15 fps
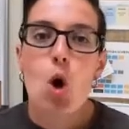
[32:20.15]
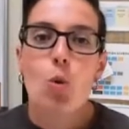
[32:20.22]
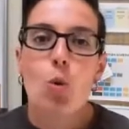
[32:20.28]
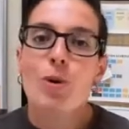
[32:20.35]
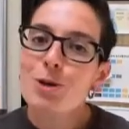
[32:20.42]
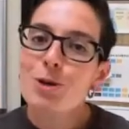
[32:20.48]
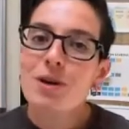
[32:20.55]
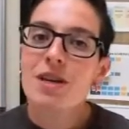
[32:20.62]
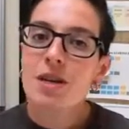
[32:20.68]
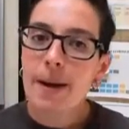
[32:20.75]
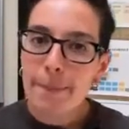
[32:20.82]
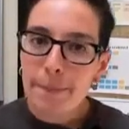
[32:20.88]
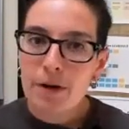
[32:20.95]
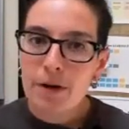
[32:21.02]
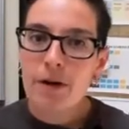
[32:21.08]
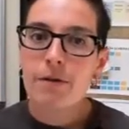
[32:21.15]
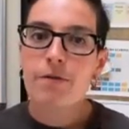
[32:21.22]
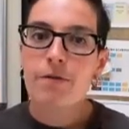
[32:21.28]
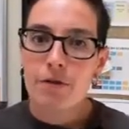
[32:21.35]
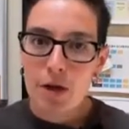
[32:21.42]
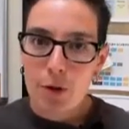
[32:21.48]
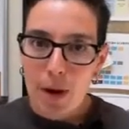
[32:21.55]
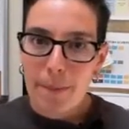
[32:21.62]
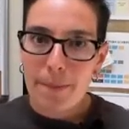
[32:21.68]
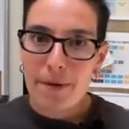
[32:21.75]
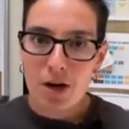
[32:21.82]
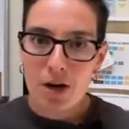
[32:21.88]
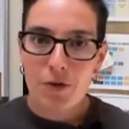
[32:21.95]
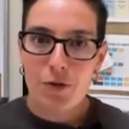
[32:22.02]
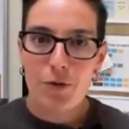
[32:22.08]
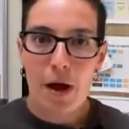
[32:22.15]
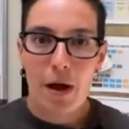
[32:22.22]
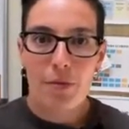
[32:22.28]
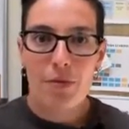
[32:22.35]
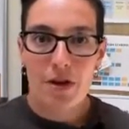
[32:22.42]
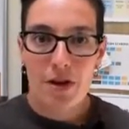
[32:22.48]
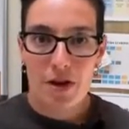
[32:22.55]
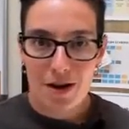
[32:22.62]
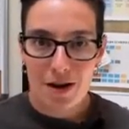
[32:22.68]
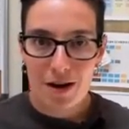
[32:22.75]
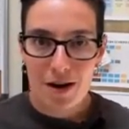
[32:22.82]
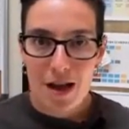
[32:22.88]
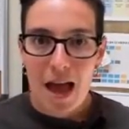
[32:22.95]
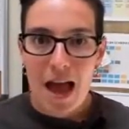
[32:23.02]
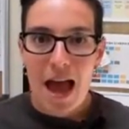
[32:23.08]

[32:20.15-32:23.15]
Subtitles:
we do a number of free webinars throughout the year